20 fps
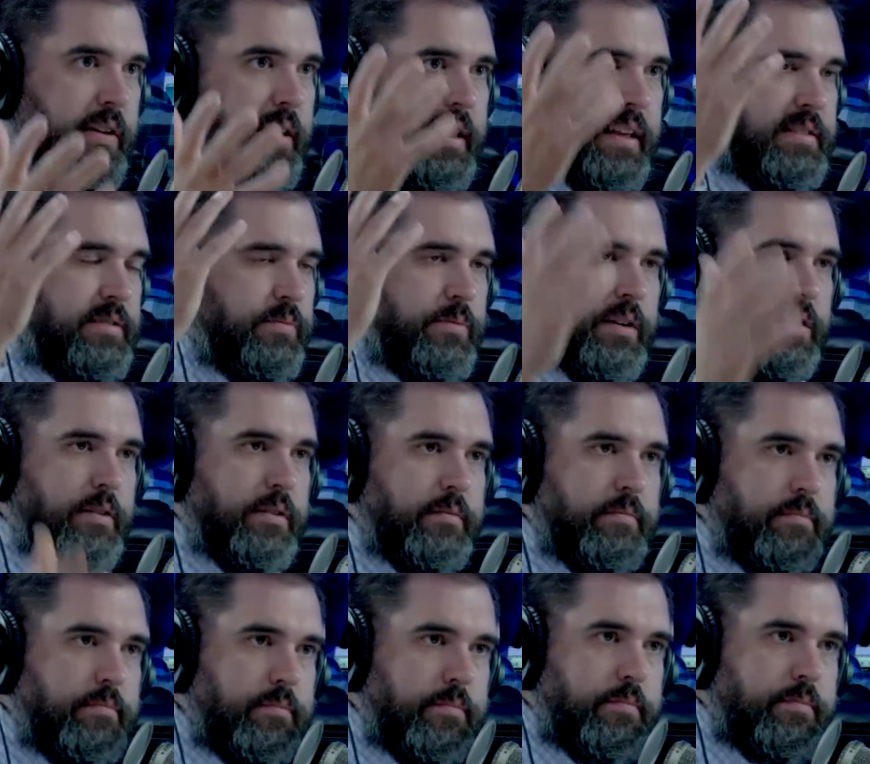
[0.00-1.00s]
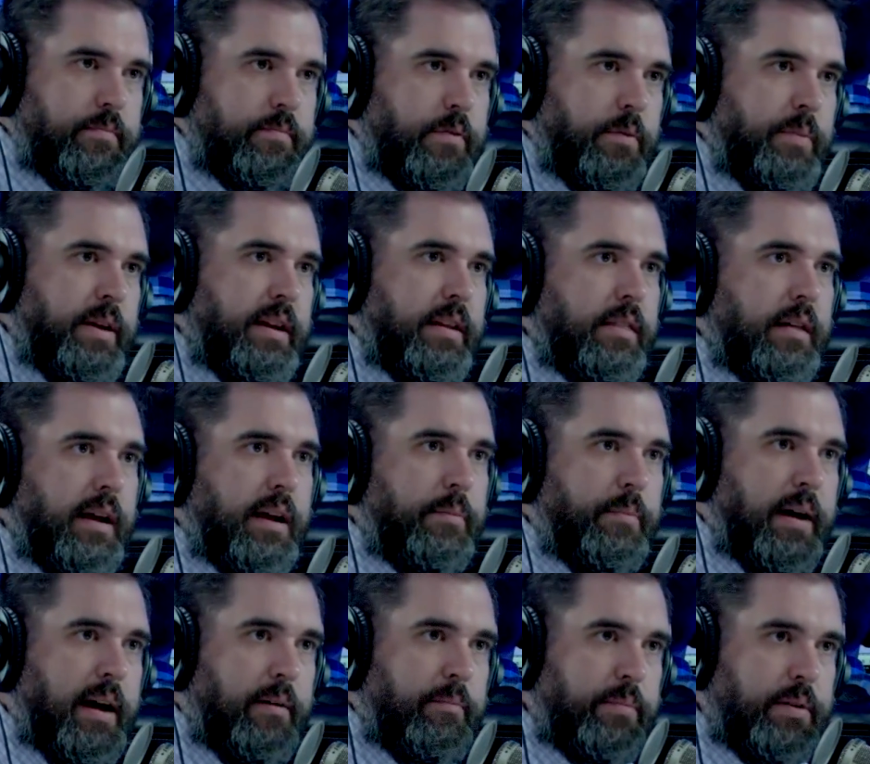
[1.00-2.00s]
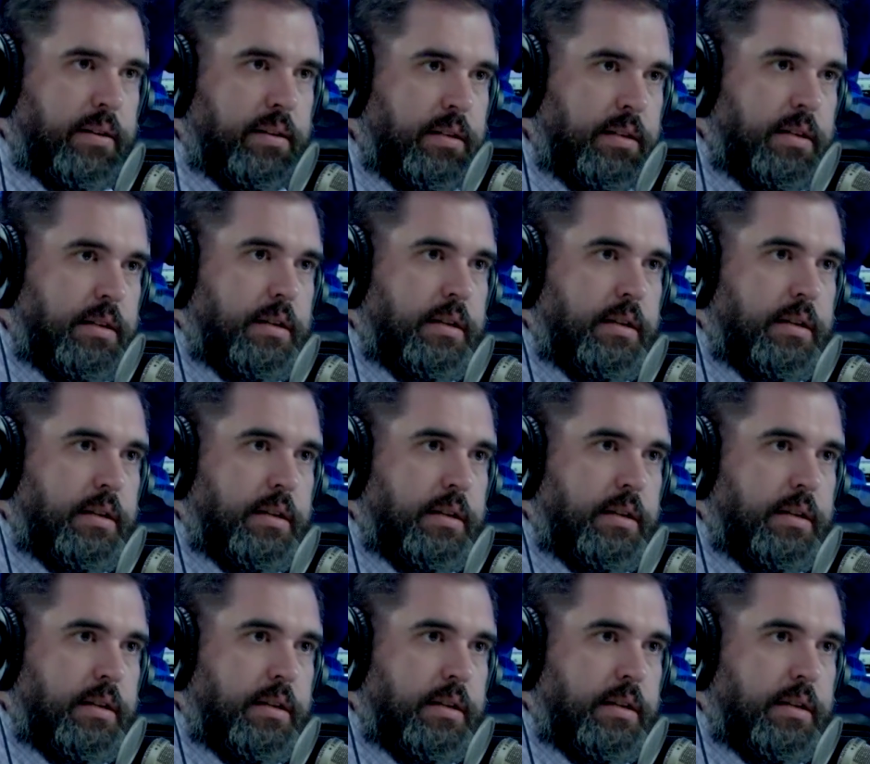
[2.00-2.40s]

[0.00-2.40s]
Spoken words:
That's weird for me to think about, but,